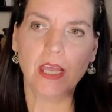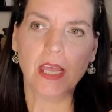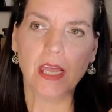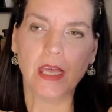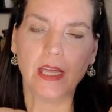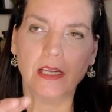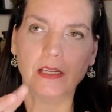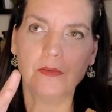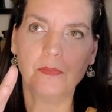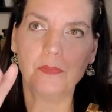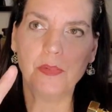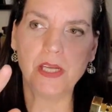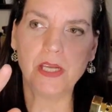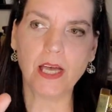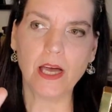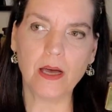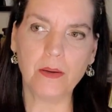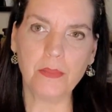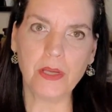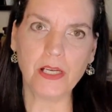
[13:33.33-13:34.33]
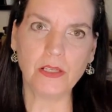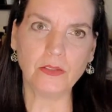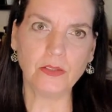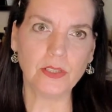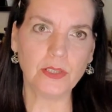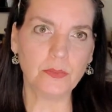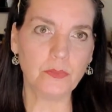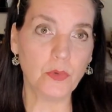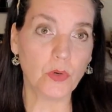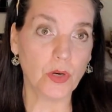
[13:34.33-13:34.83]
and becoming a
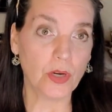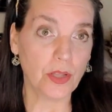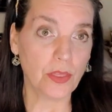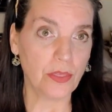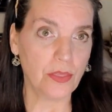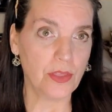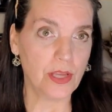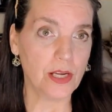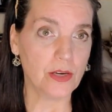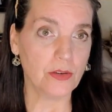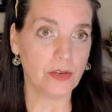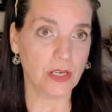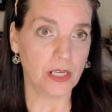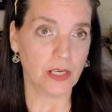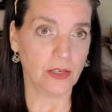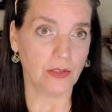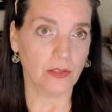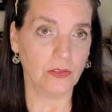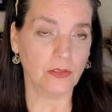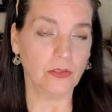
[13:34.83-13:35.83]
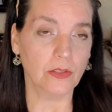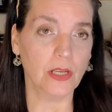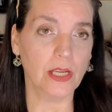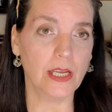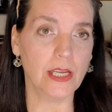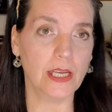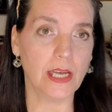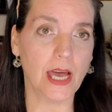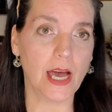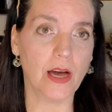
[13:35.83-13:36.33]
little more ethereal
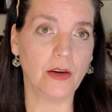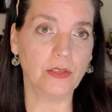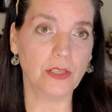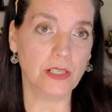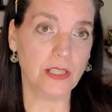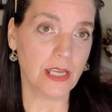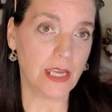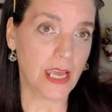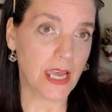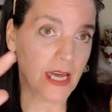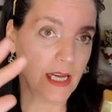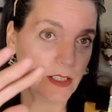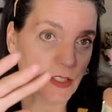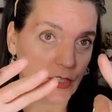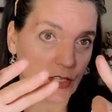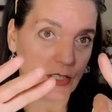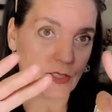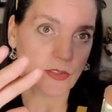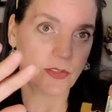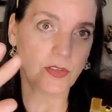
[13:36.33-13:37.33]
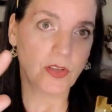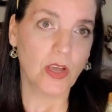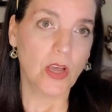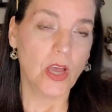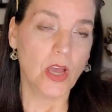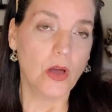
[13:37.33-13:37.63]
out in the edges.